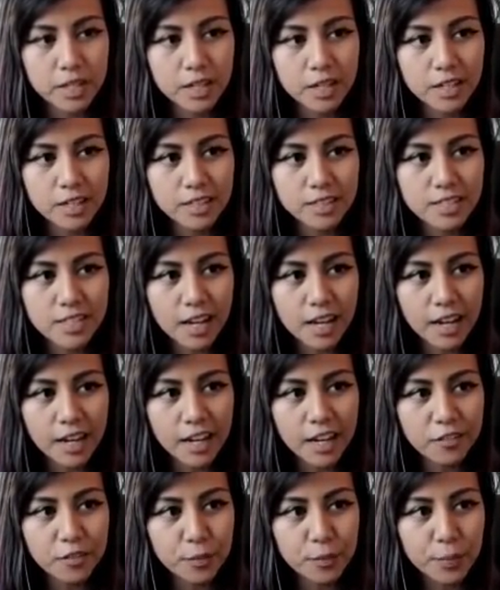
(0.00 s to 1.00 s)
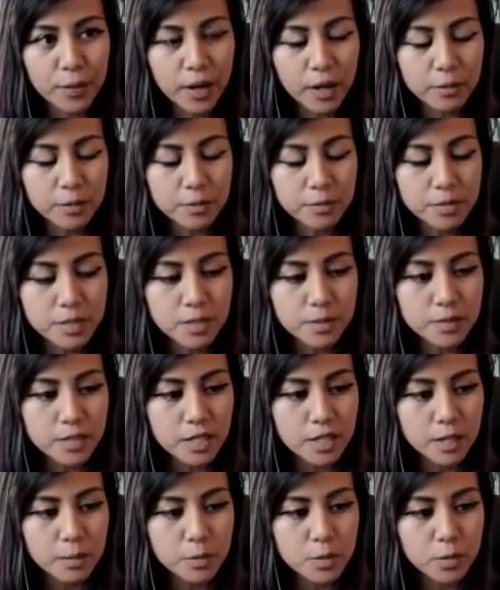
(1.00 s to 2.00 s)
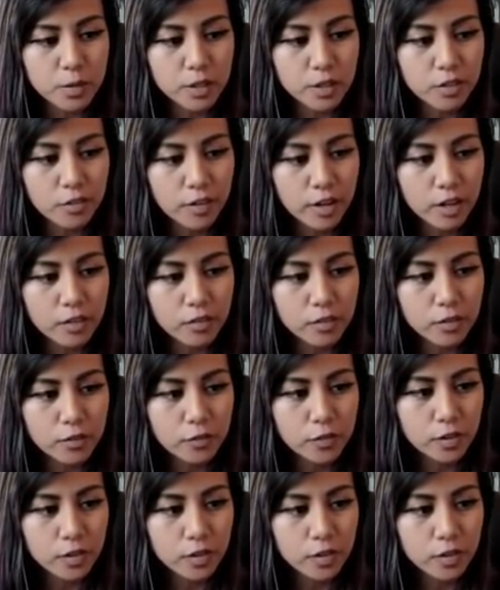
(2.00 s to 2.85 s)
because I have a problem sometimes where if I have